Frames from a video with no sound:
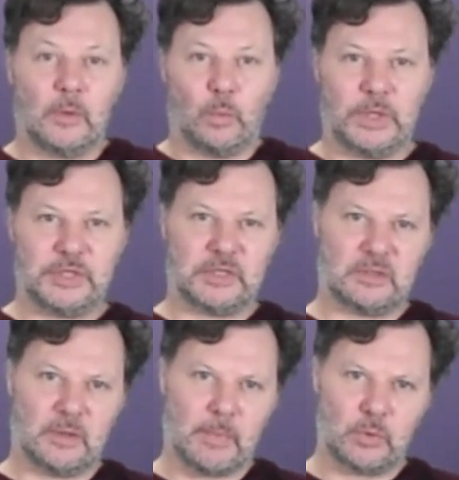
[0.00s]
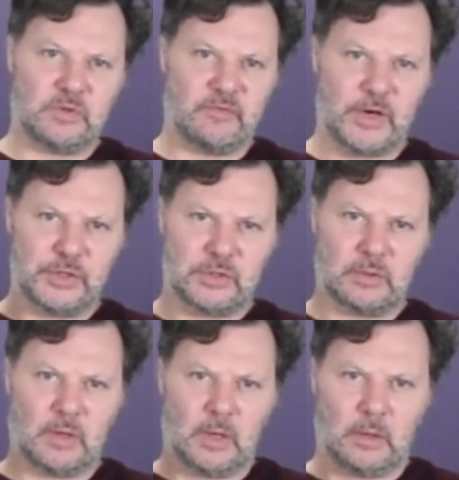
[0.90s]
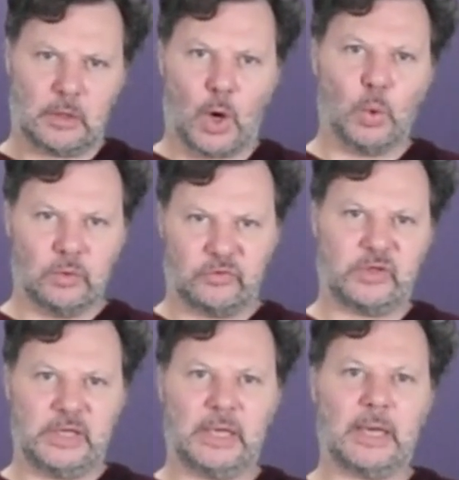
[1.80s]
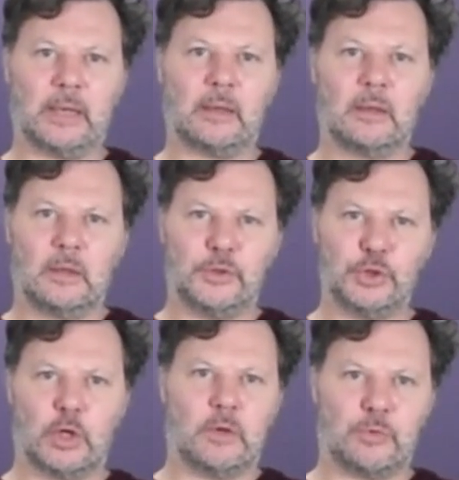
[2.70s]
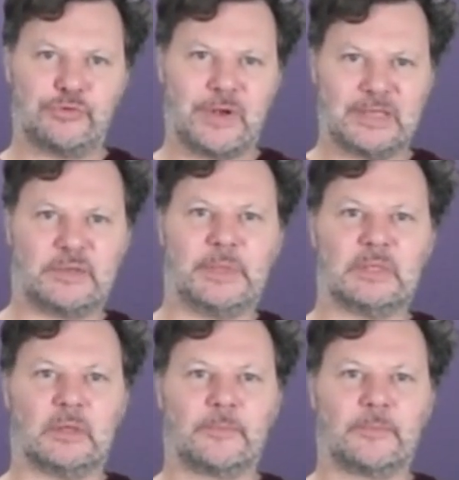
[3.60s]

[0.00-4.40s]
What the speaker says: which is the motivation, goal-seeking neurotransmitter.